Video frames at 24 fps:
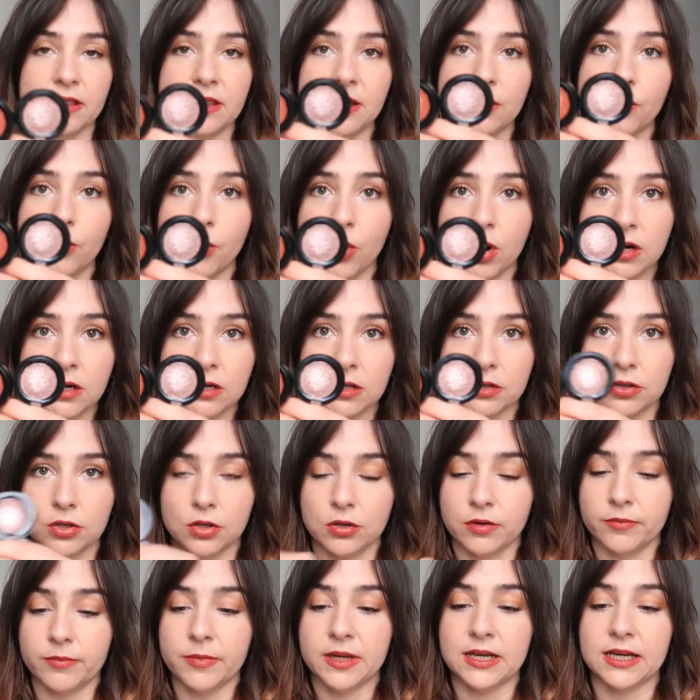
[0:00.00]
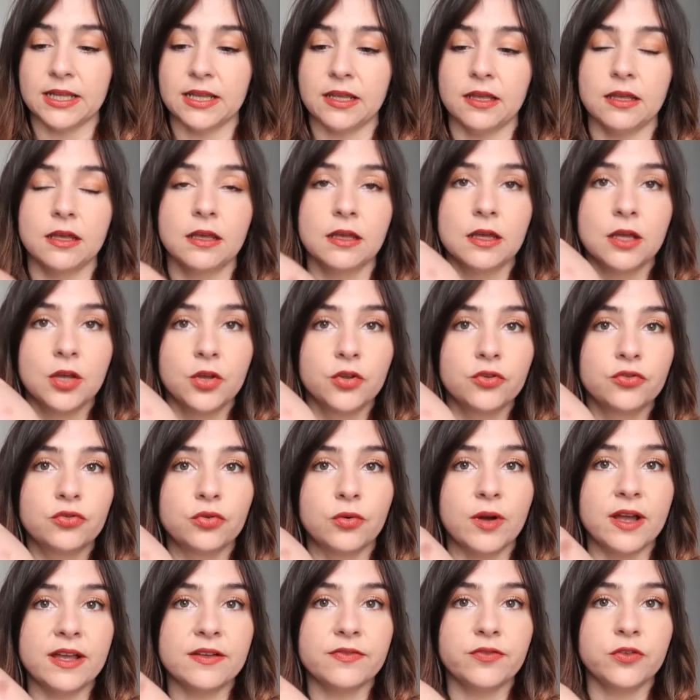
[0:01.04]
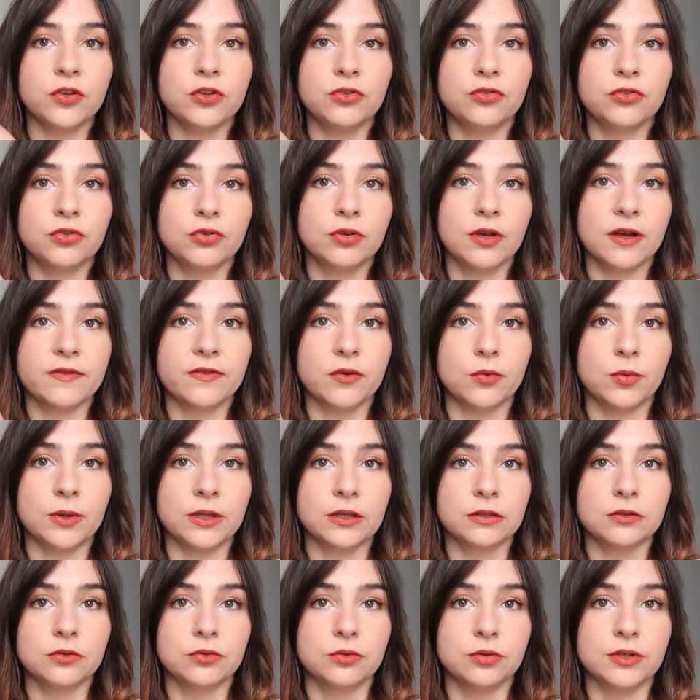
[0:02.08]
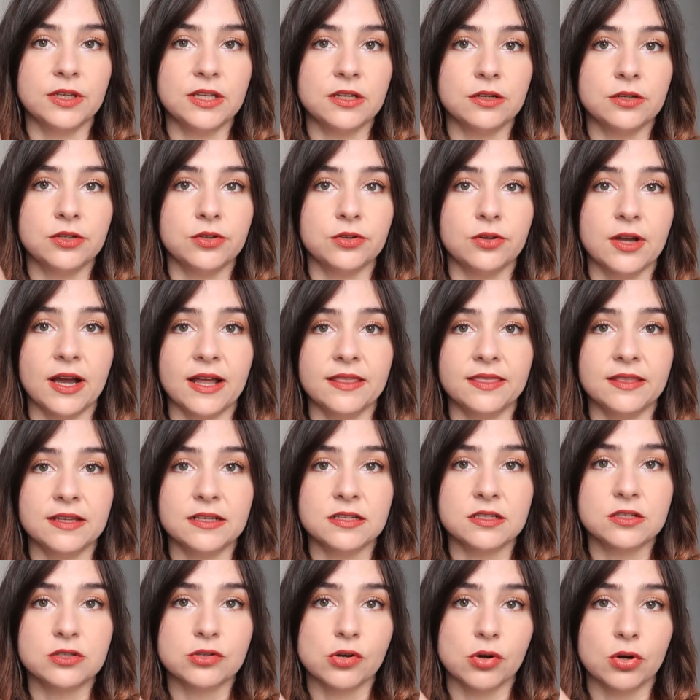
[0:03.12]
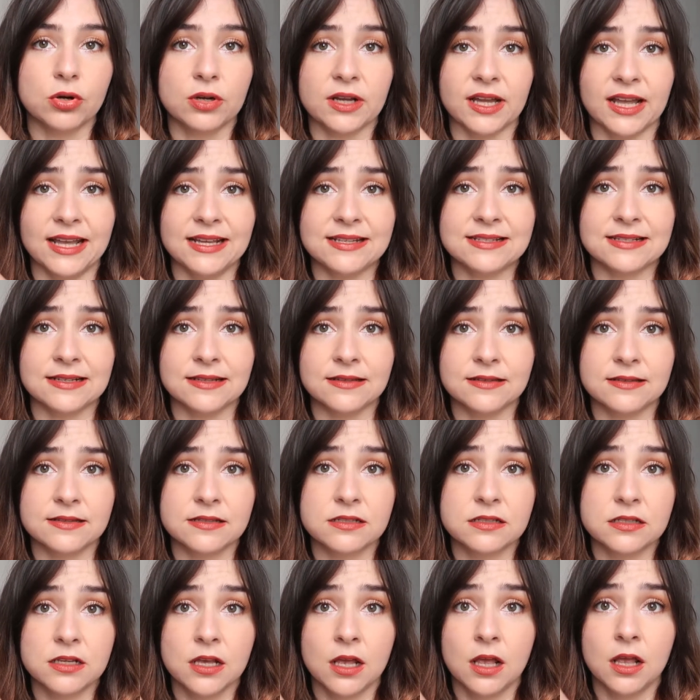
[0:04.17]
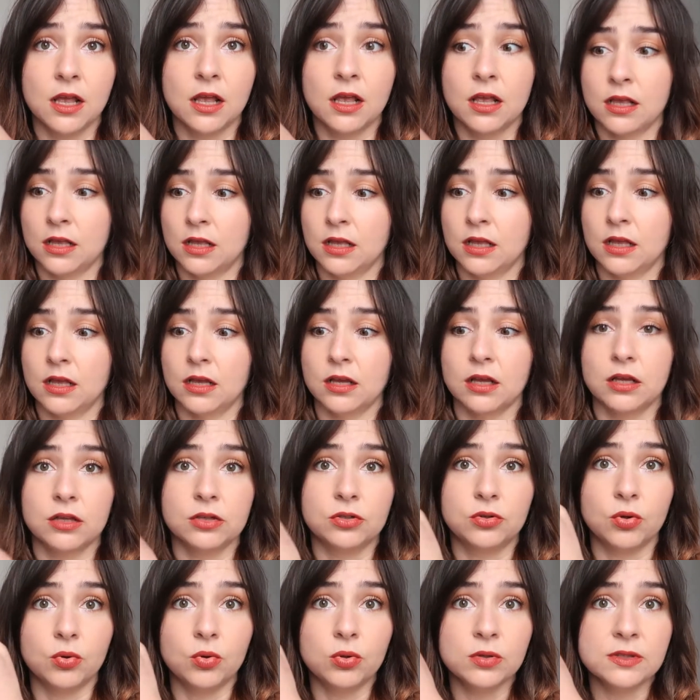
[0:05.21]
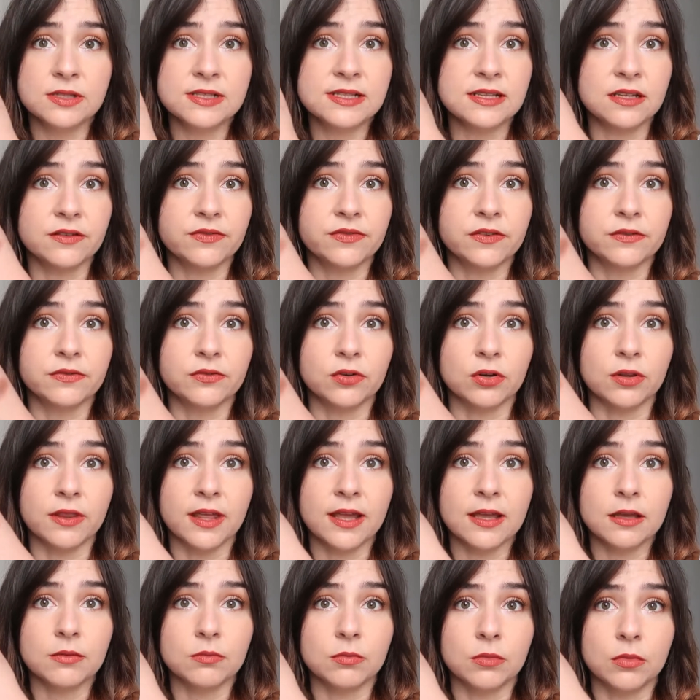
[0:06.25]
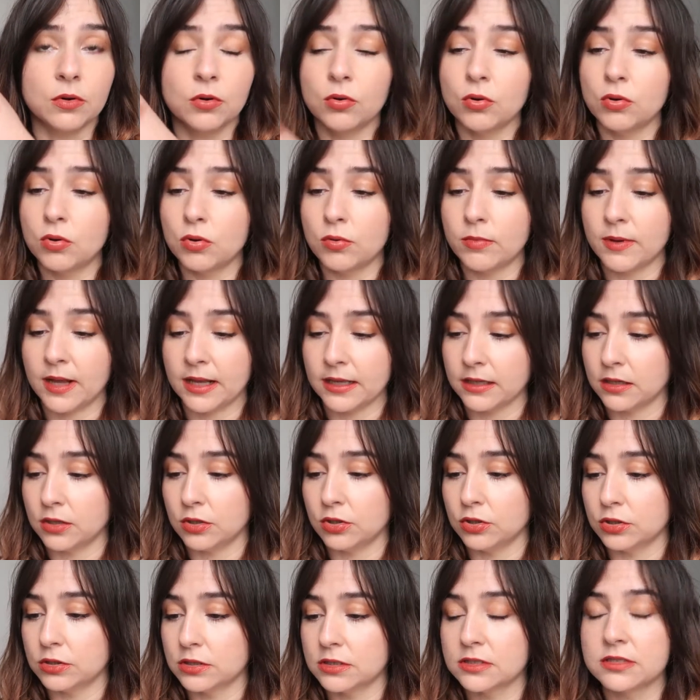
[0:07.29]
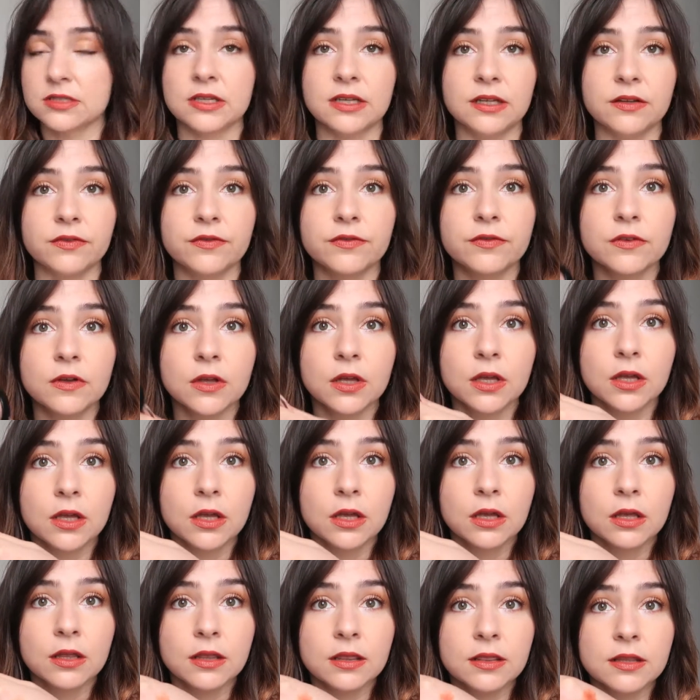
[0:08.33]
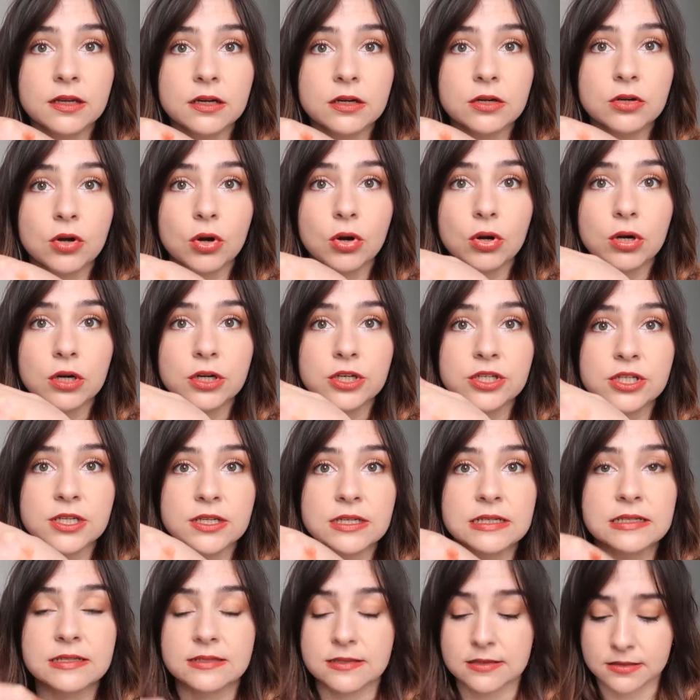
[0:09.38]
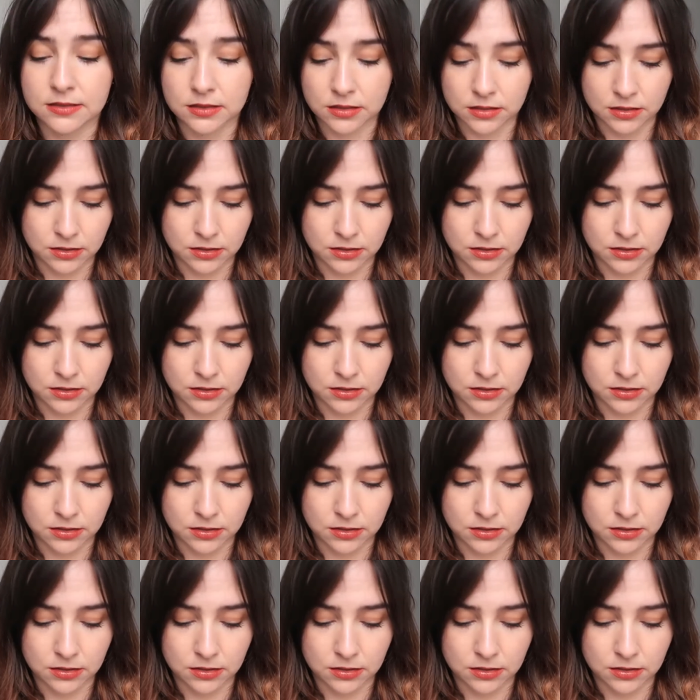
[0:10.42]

They weren't a lot of money. So if you do have a Wilko near you and they stock Essence, go and see if they've got them. Oh my goodness grief, they're gorgeous.